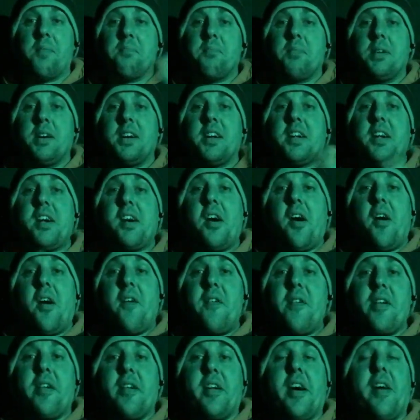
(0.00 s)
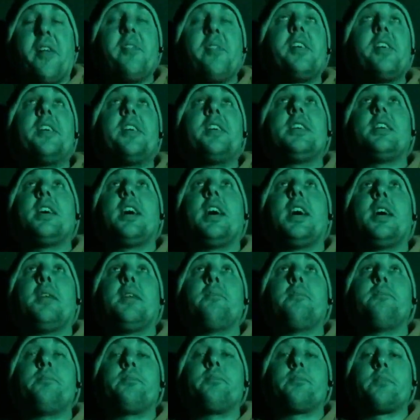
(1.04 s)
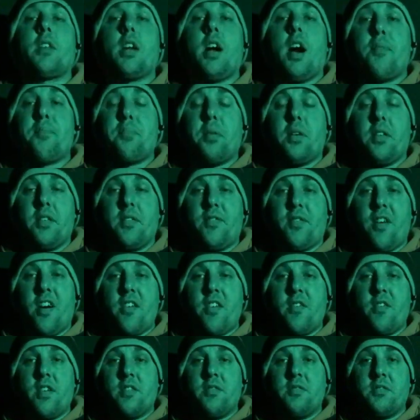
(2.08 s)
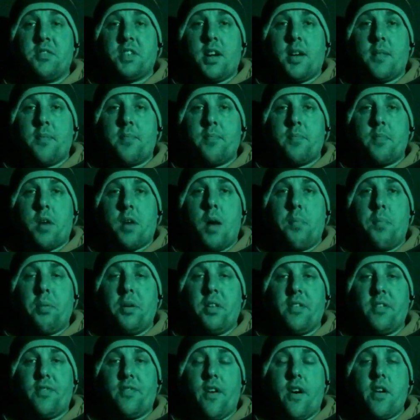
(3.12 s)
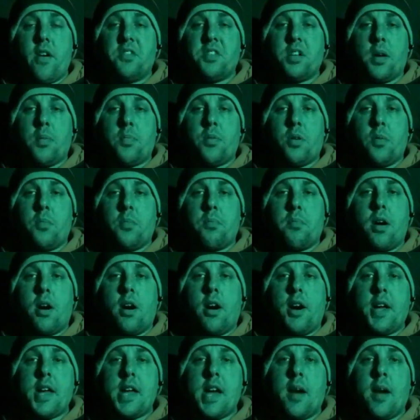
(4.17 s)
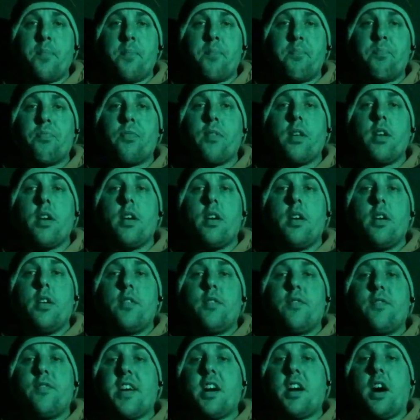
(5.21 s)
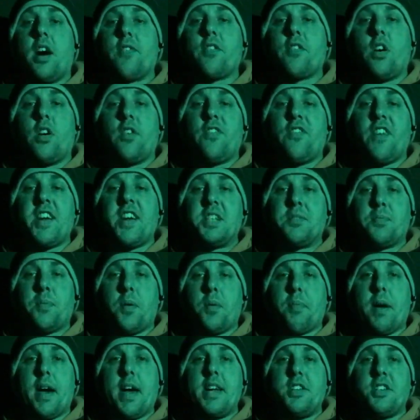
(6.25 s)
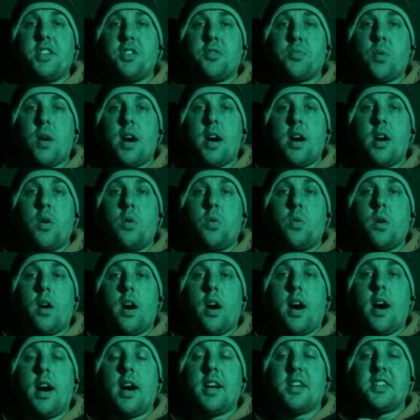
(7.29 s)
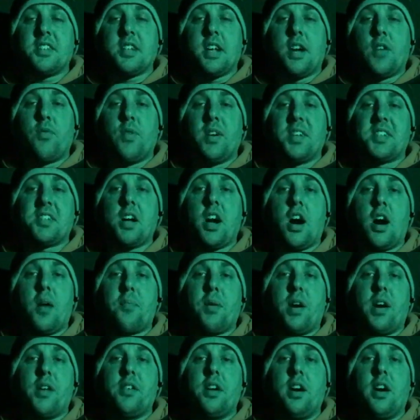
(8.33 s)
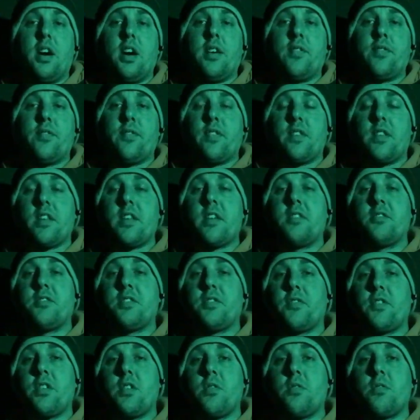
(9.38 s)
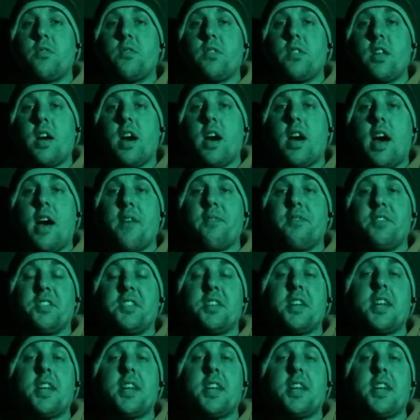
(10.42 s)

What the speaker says: you know, I put the photos. I'll put the photos up on my. I've got a Facebook page as well, Southwest Carp Hunter, for those of you that haven't seen it yet.